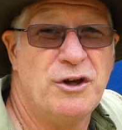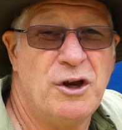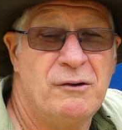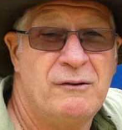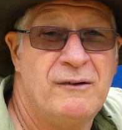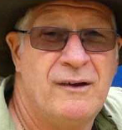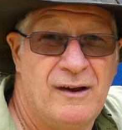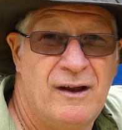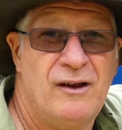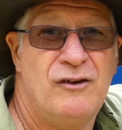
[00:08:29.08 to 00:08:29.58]
you,
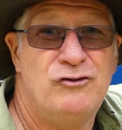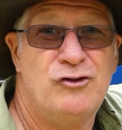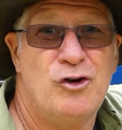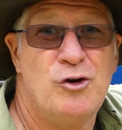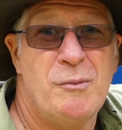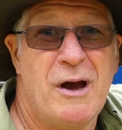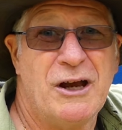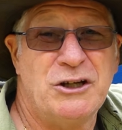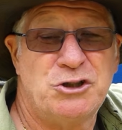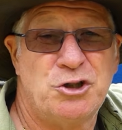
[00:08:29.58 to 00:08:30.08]
do
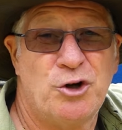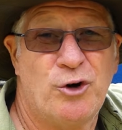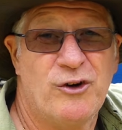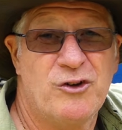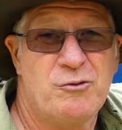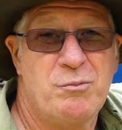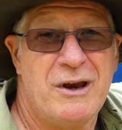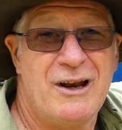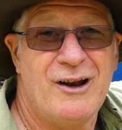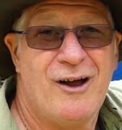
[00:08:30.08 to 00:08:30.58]
make sure
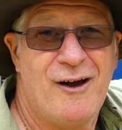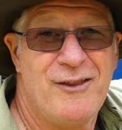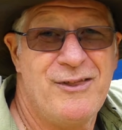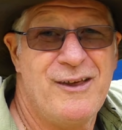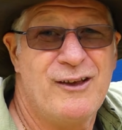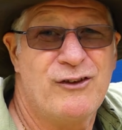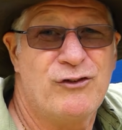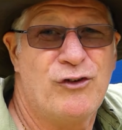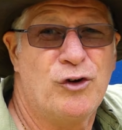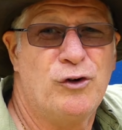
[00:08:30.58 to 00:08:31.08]
it's been like
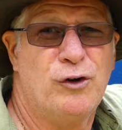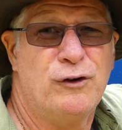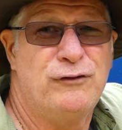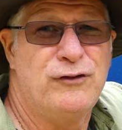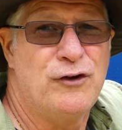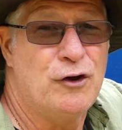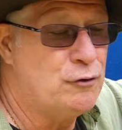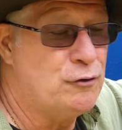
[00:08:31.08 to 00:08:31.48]
this for a good few